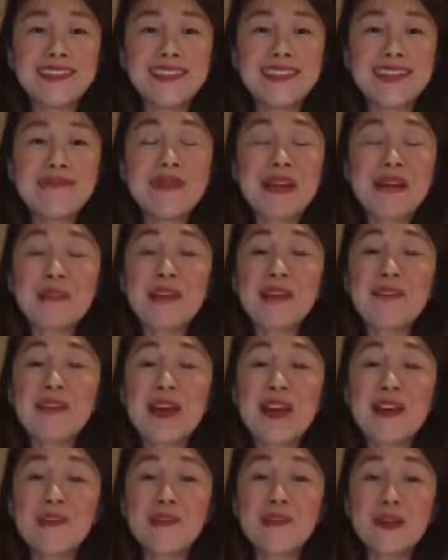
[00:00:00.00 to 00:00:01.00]
And maybe if
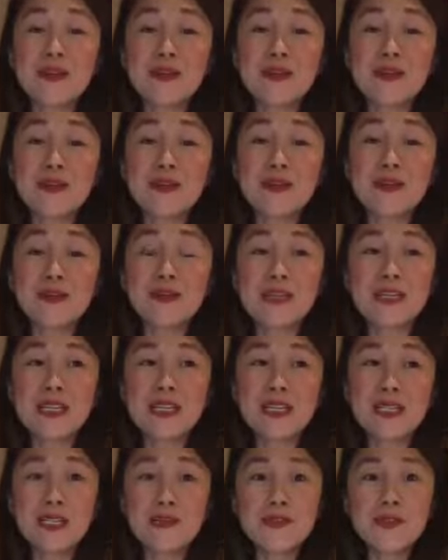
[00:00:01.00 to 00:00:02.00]
that feels
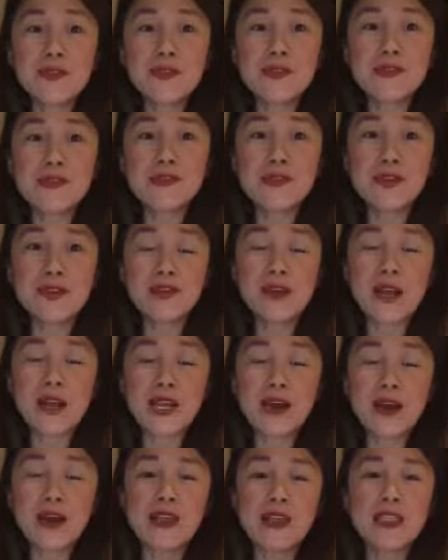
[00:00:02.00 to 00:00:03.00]
difficult for you
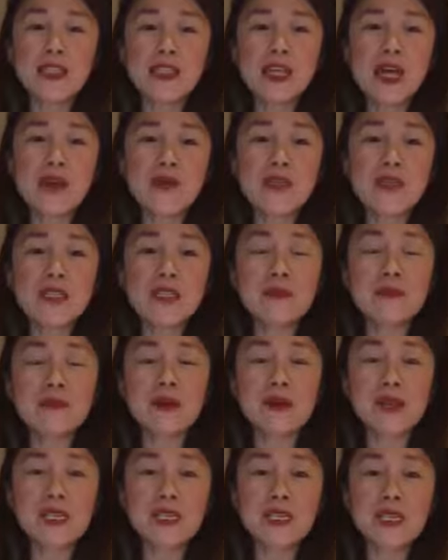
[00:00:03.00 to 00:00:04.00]
right now, let's start with
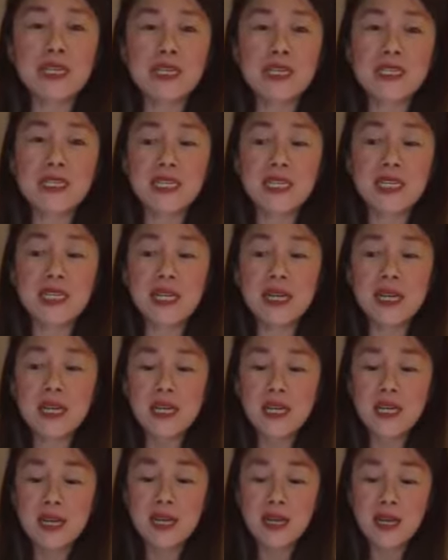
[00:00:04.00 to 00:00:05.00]
some body sensing
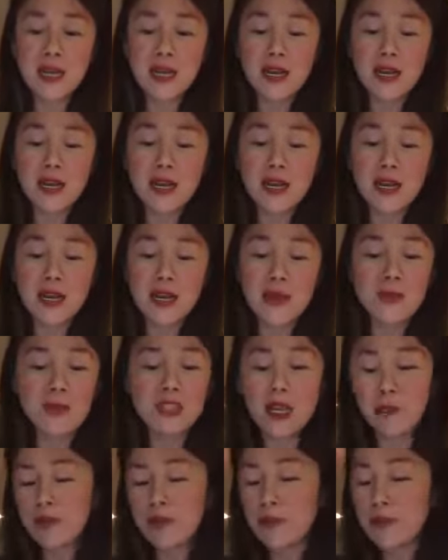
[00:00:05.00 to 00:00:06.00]
up on
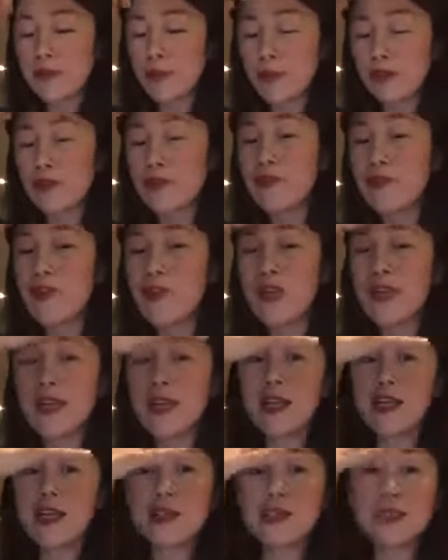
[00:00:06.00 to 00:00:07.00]
top where the
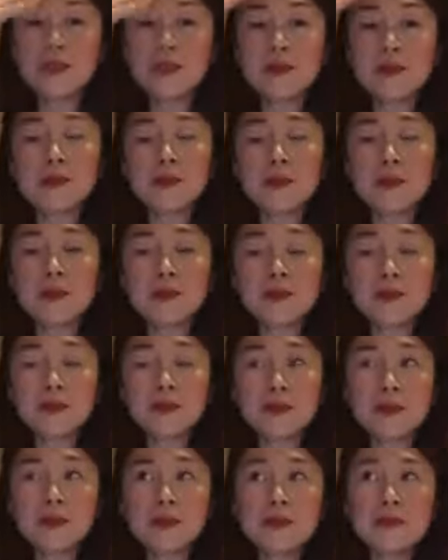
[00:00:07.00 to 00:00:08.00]
forehead is.
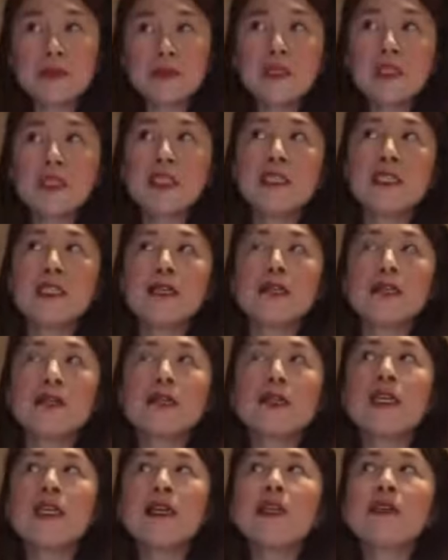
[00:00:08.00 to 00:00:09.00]
So
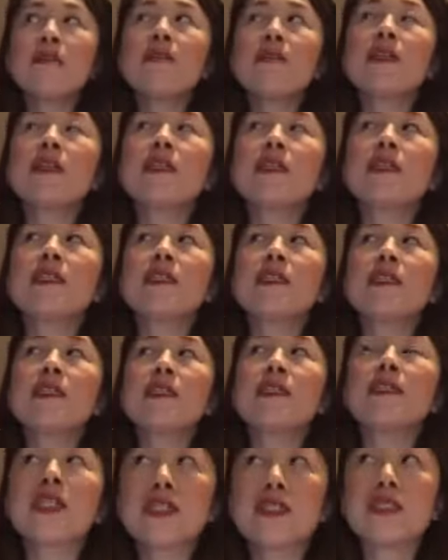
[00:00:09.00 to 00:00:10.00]
feeling
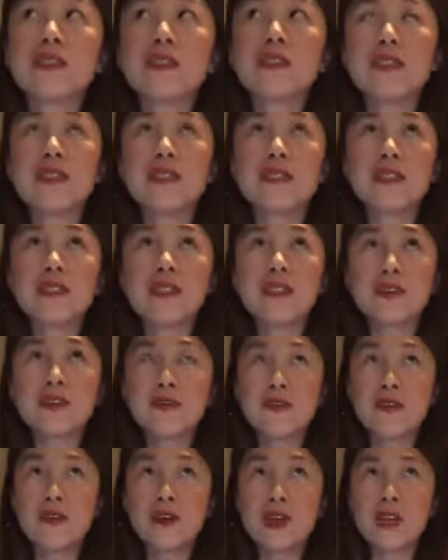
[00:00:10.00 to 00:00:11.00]
sensations
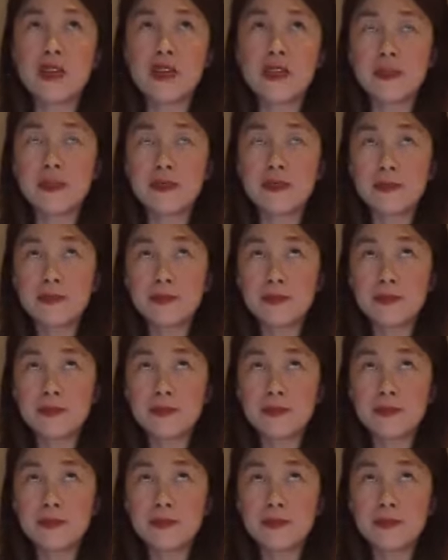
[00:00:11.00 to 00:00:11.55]
in the forehead.